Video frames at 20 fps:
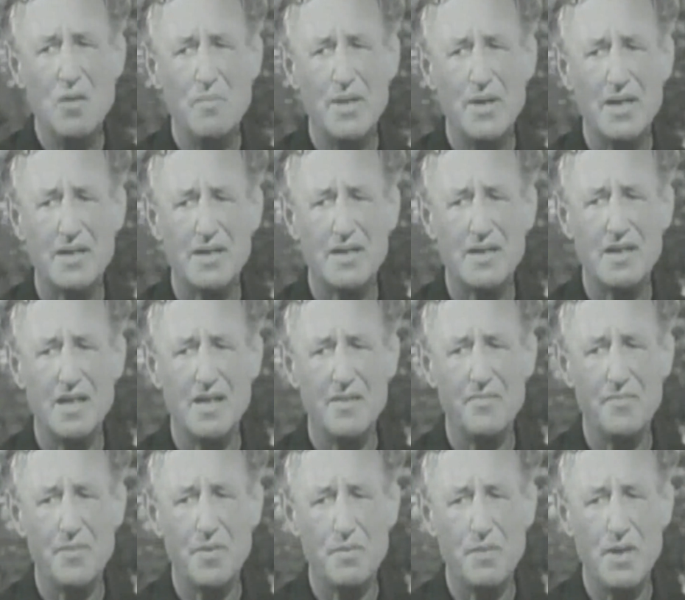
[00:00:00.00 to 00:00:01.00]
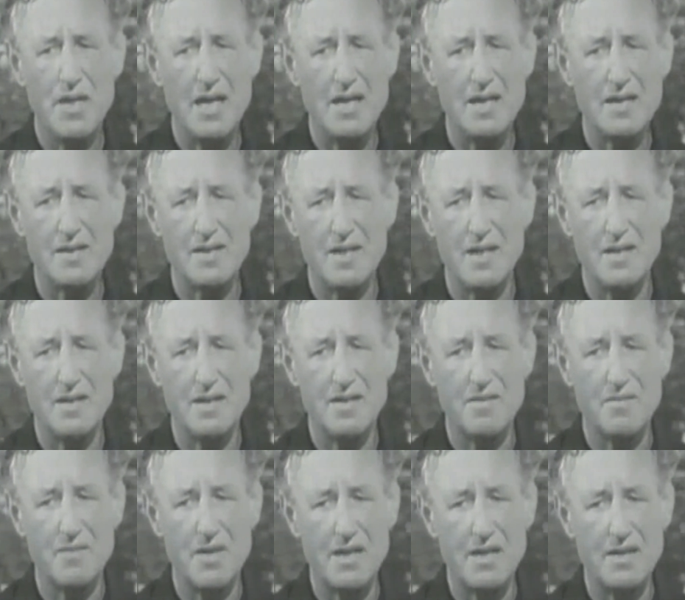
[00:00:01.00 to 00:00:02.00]
But um, when I started
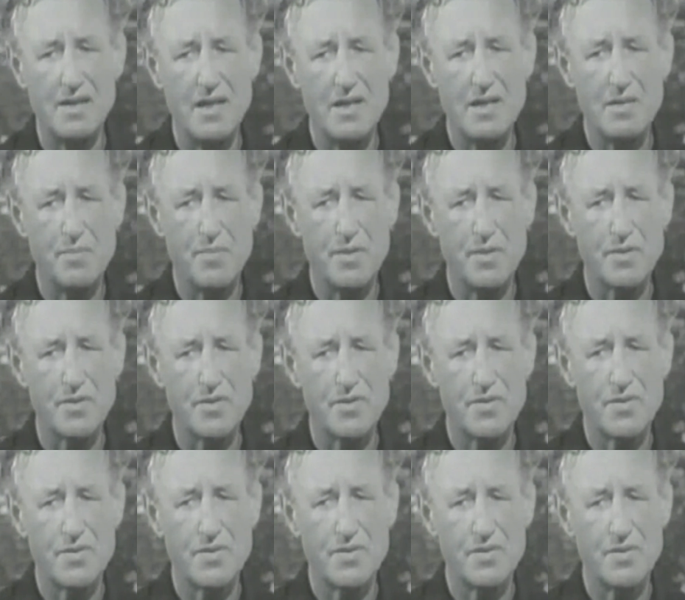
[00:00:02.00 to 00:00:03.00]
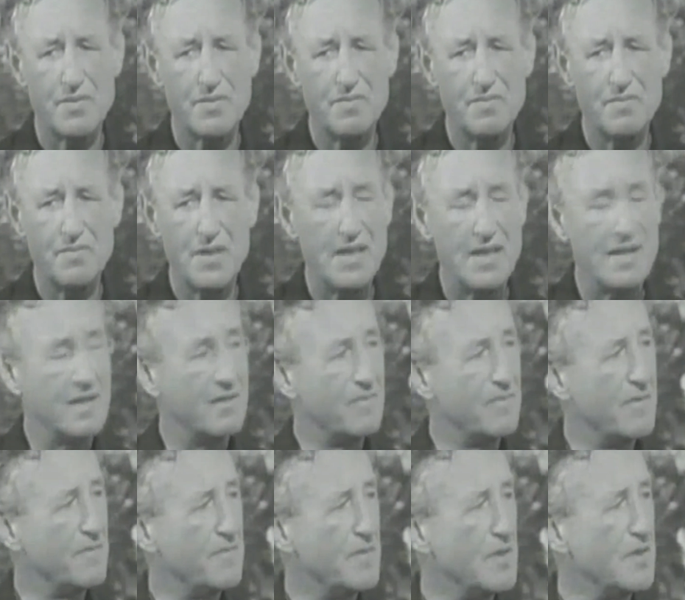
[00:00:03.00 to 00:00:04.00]
to write these books in nineteen
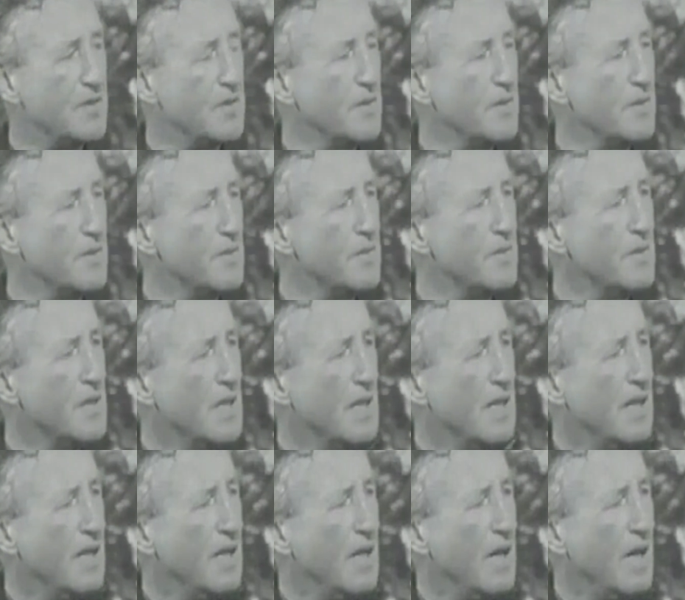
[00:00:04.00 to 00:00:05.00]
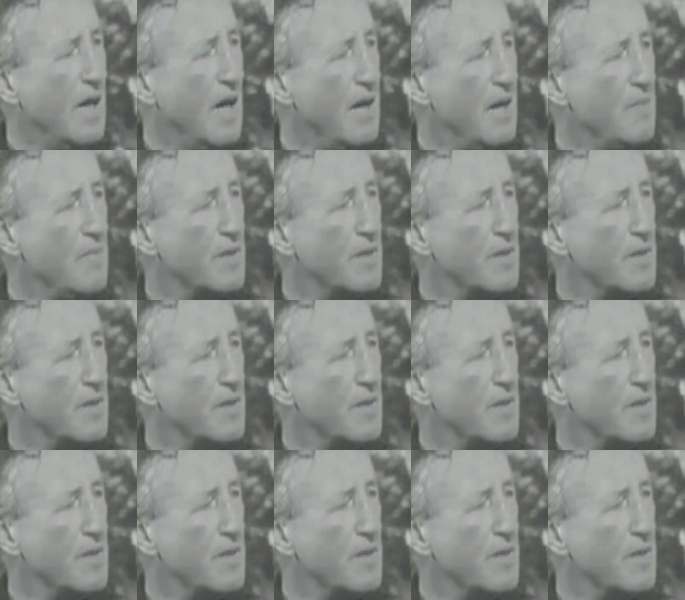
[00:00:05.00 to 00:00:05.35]
fifty-two, I